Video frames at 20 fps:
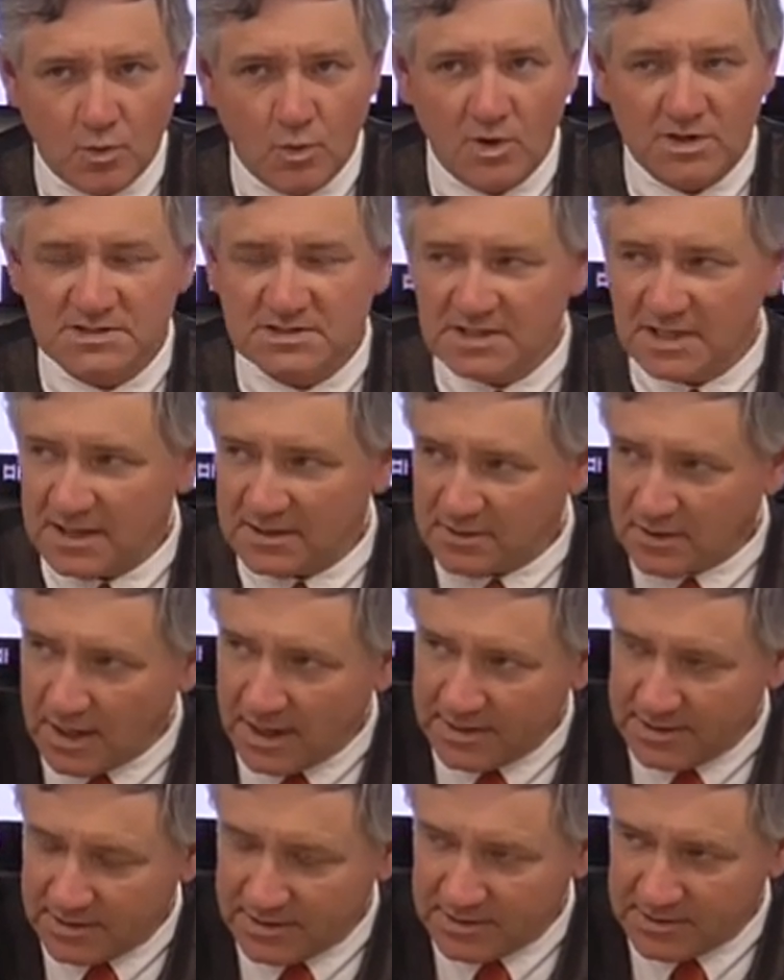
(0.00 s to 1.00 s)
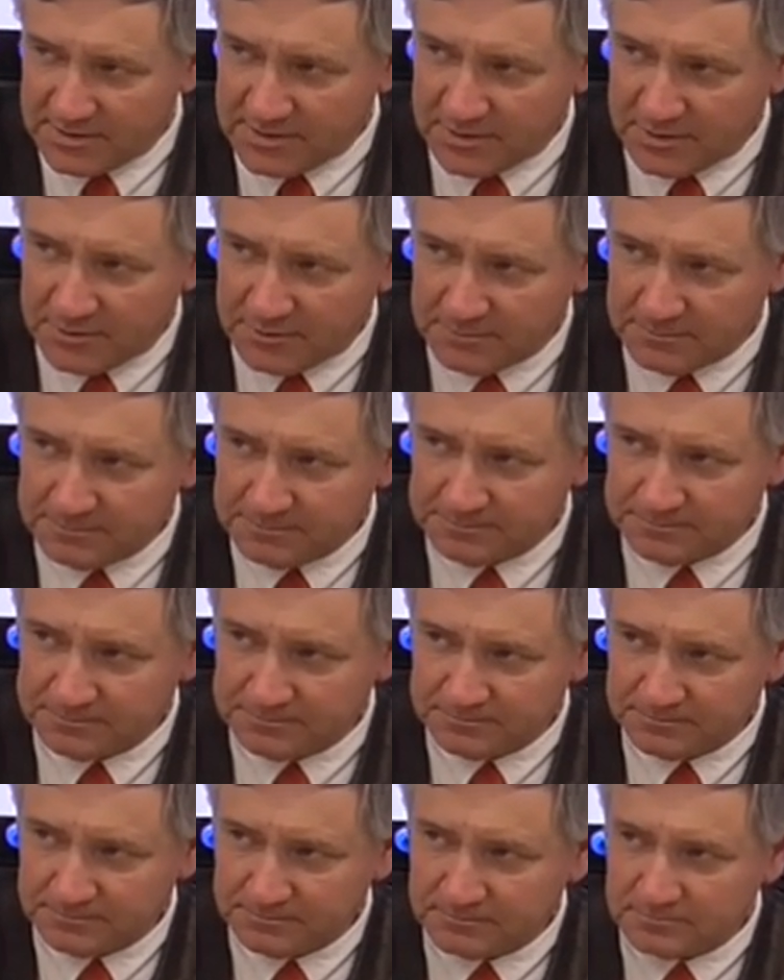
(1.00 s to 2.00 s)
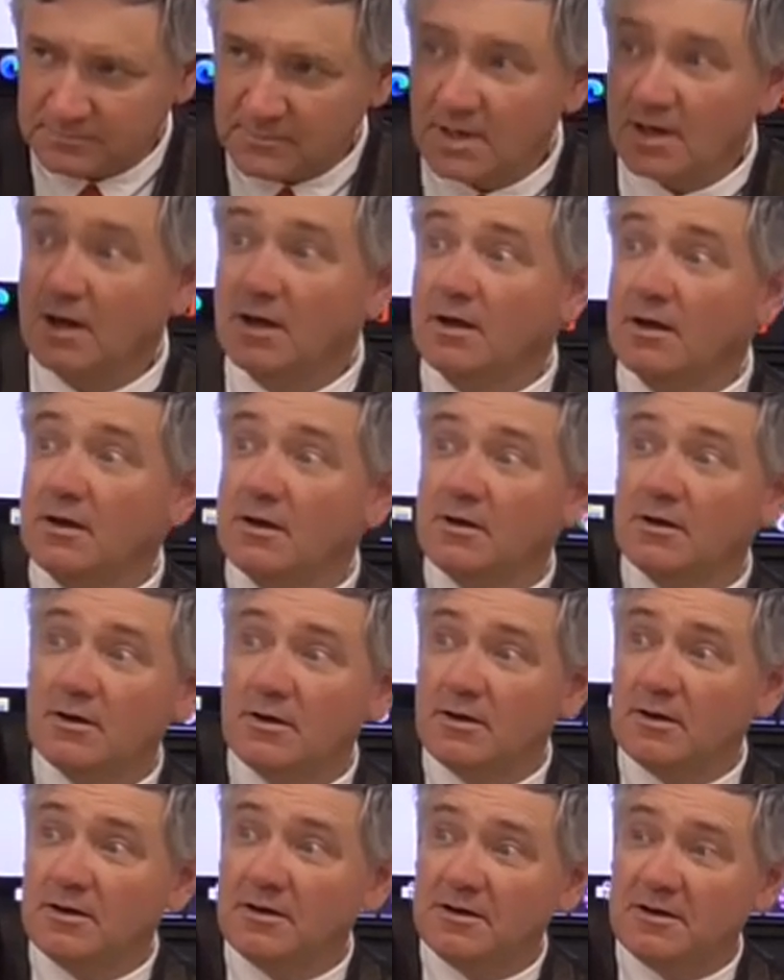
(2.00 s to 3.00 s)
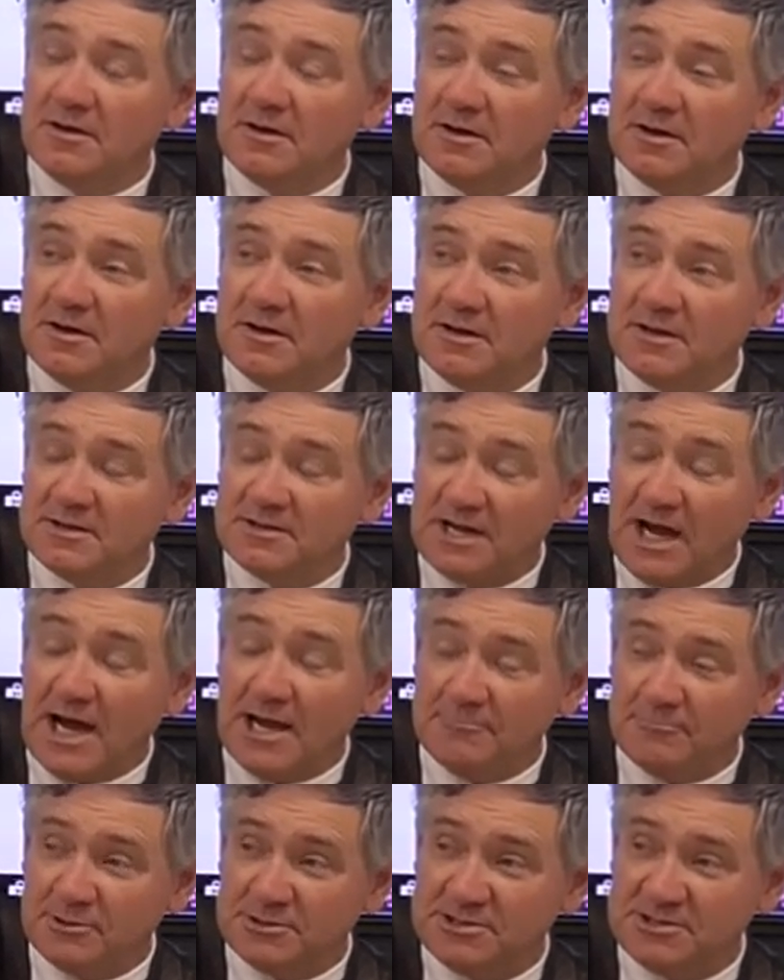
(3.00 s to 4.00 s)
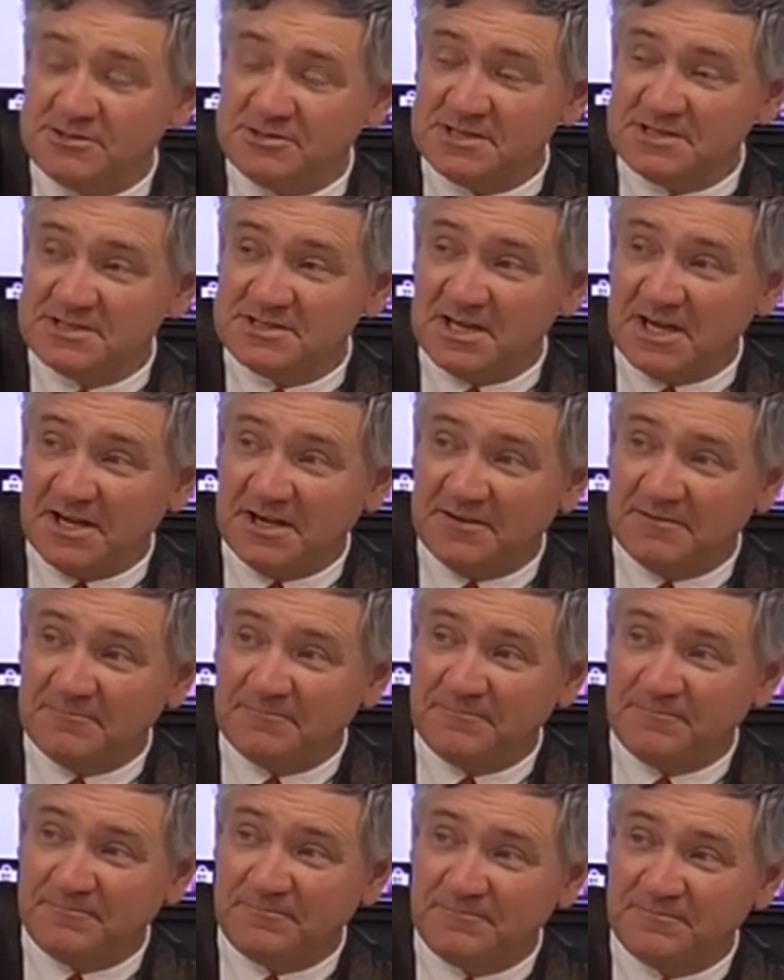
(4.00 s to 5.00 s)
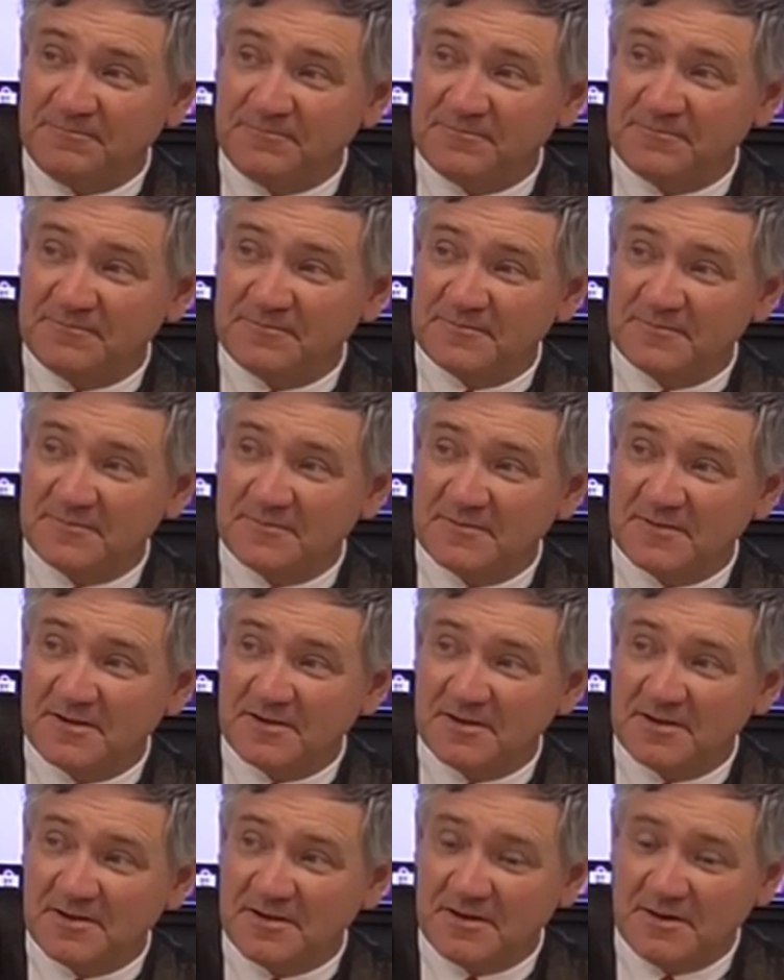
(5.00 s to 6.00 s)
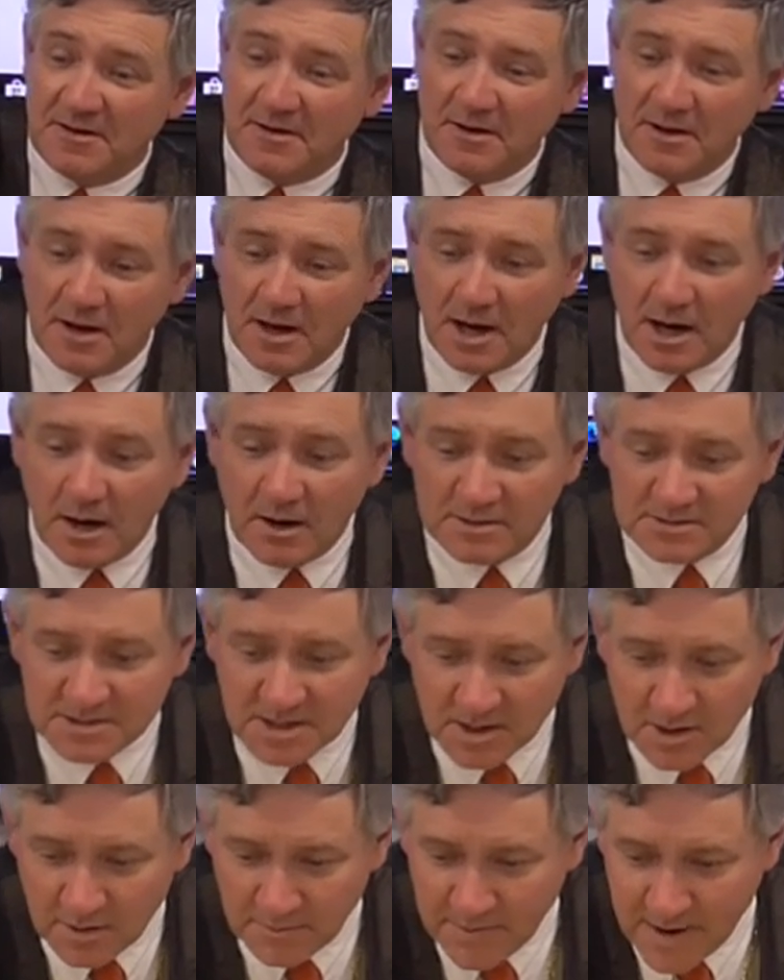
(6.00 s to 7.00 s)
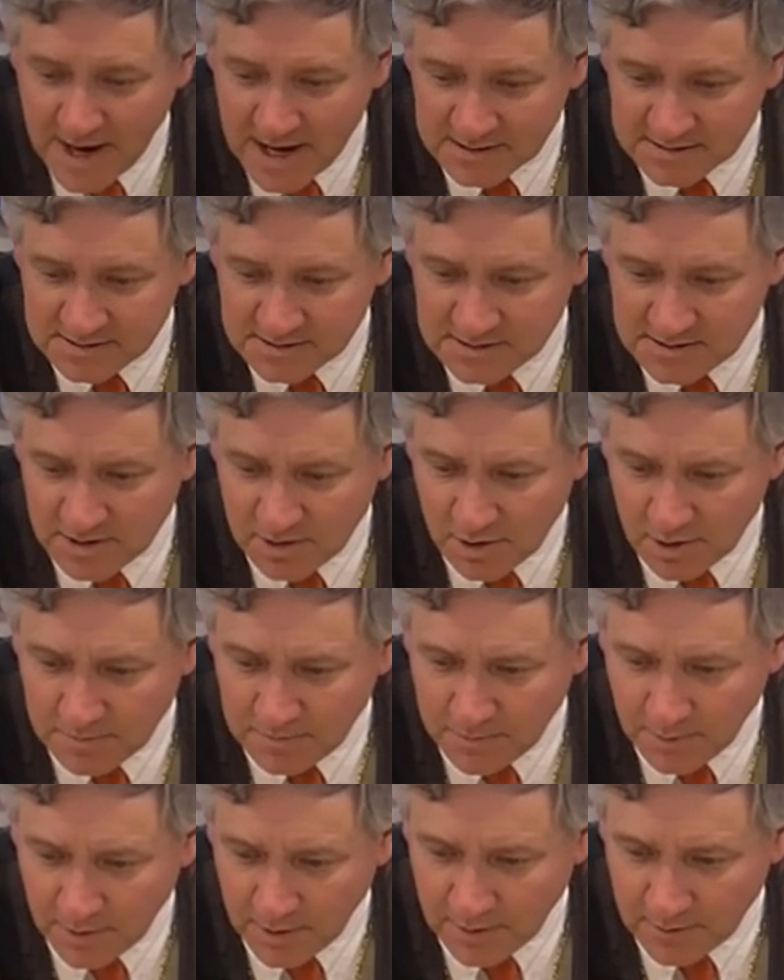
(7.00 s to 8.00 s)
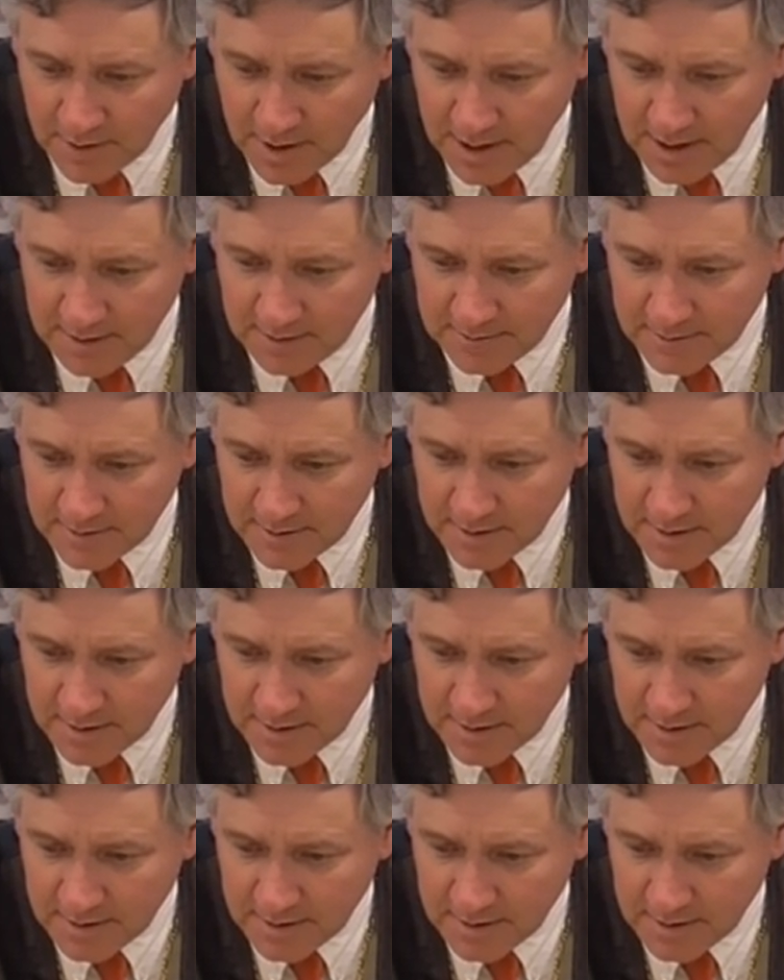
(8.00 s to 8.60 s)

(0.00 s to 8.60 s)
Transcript: What's that line going to do? Past zero velocity. Dime, what did you just say? You go past the zero point. Oh, it's going to go past the zero point, right?